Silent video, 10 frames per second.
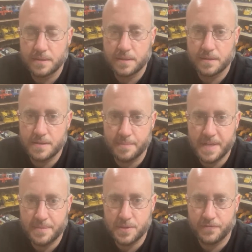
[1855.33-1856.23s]

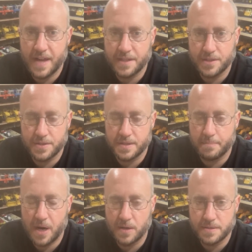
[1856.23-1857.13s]
Sometimes you'll find just the
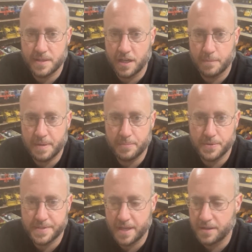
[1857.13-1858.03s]
parts there. People
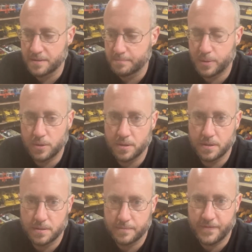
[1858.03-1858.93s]

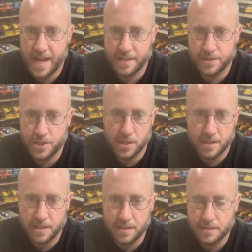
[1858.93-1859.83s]
find junky